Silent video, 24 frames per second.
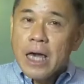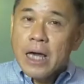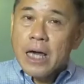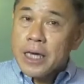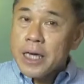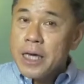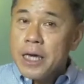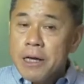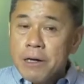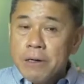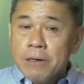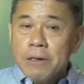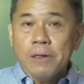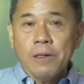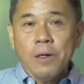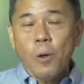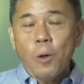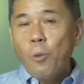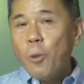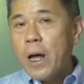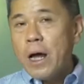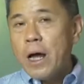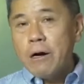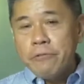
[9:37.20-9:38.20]

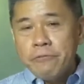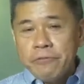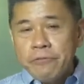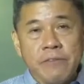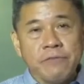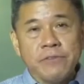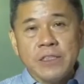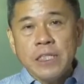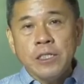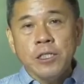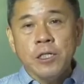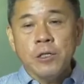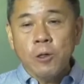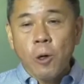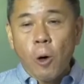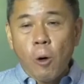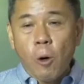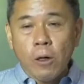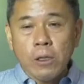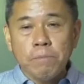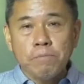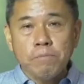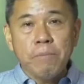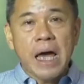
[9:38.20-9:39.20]
Here, where
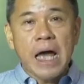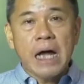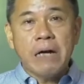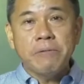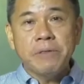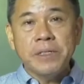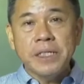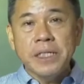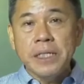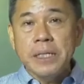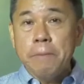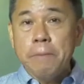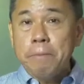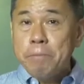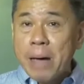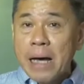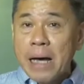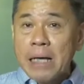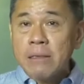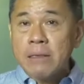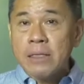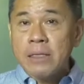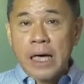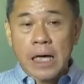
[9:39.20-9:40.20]
15-year-old Mary
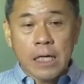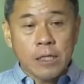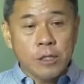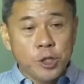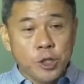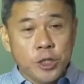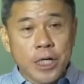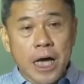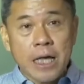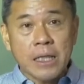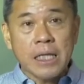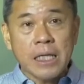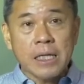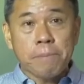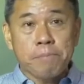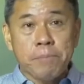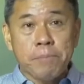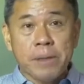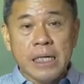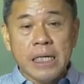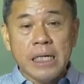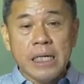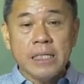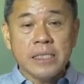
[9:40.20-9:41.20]
met the
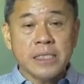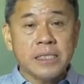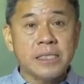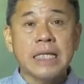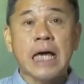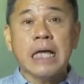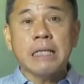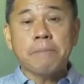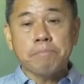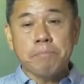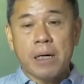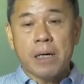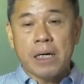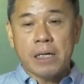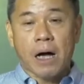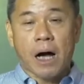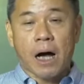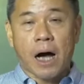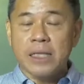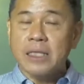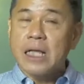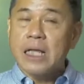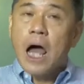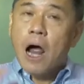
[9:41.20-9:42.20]
angelic being sent by
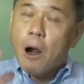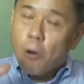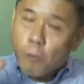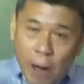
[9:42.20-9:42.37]
God,